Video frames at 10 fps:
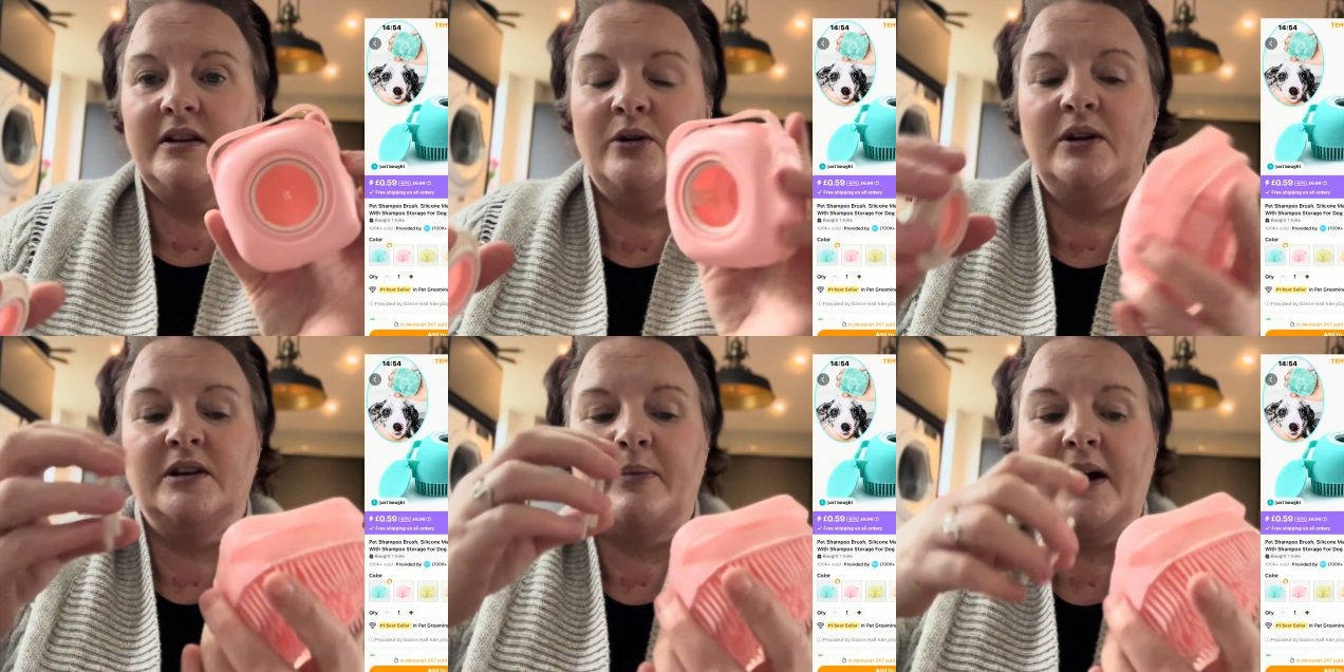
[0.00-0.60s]

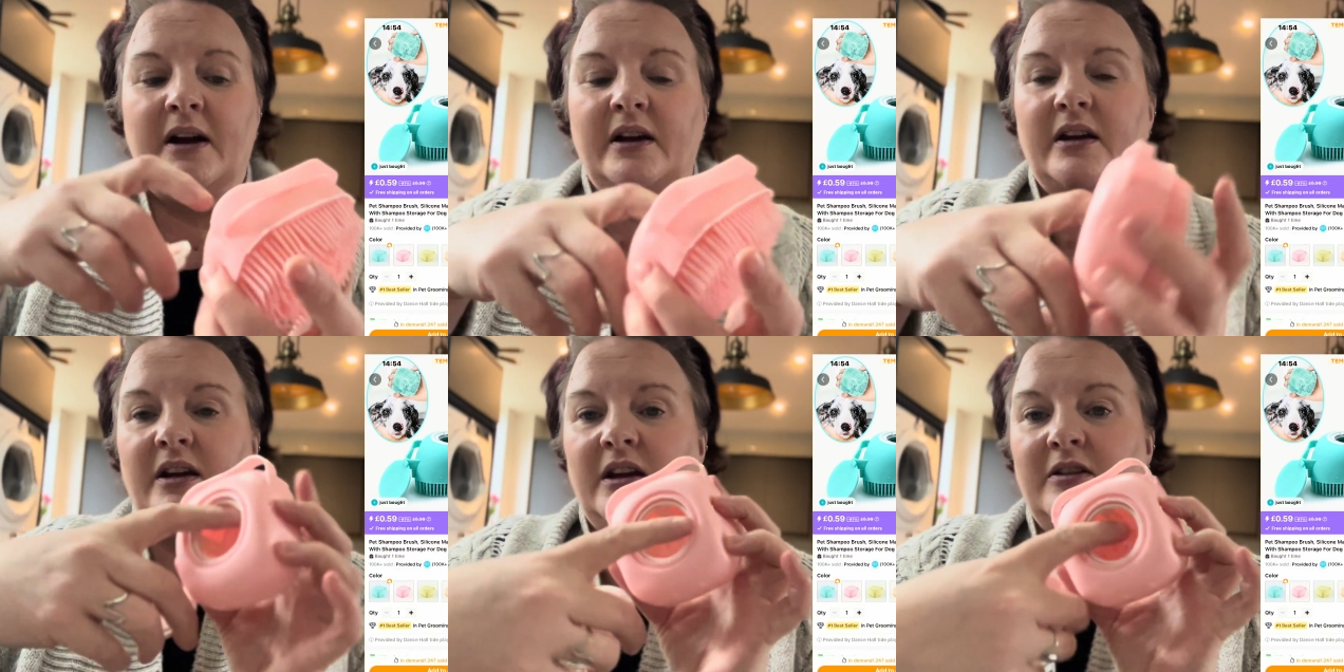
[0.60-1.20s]
in the back.
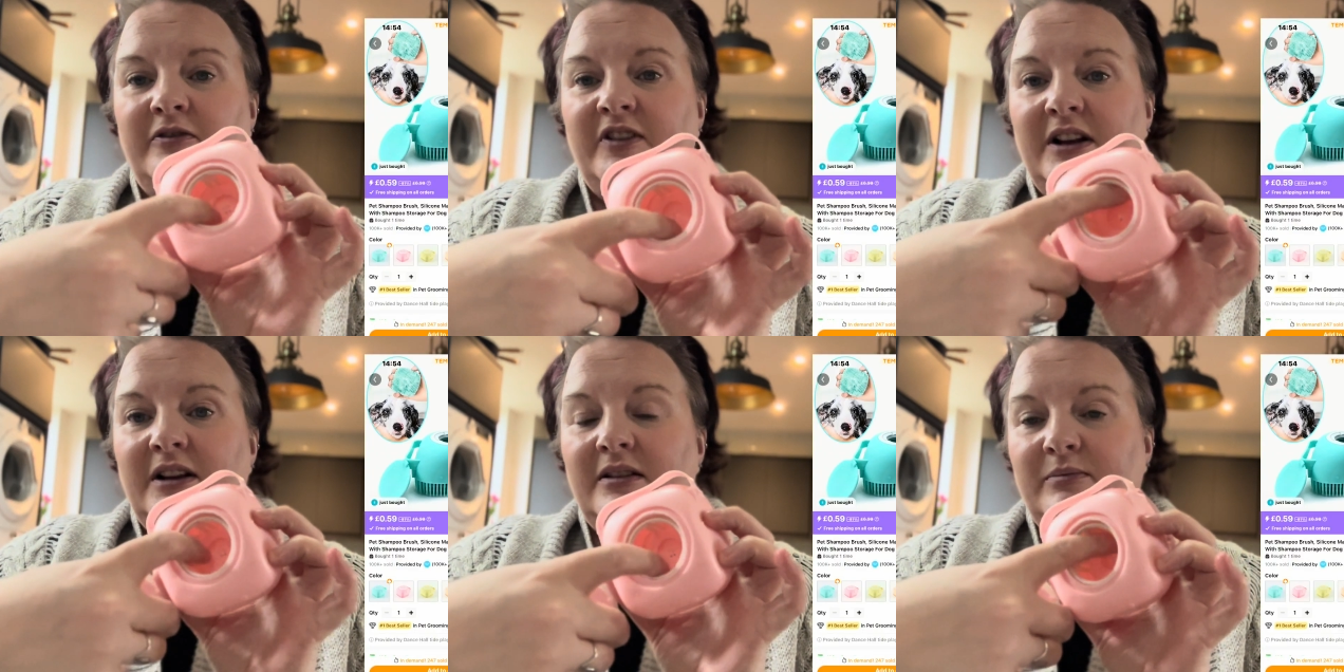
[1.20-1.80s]
You
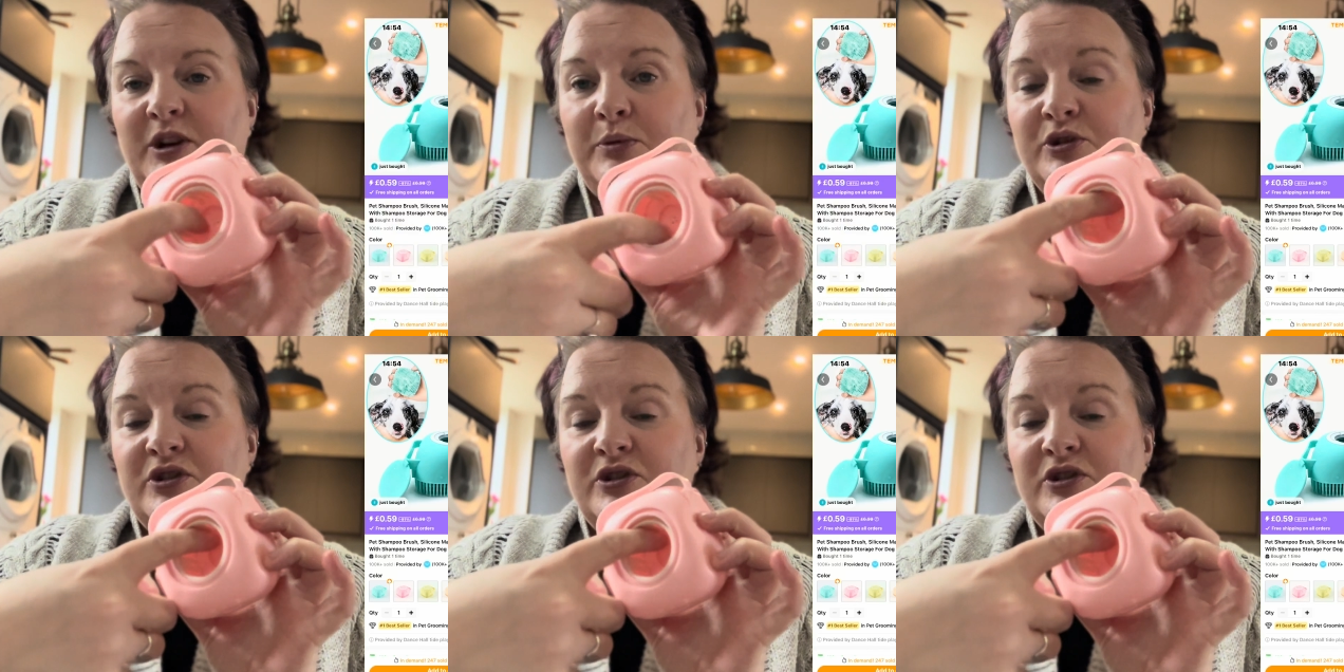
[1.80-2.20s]
put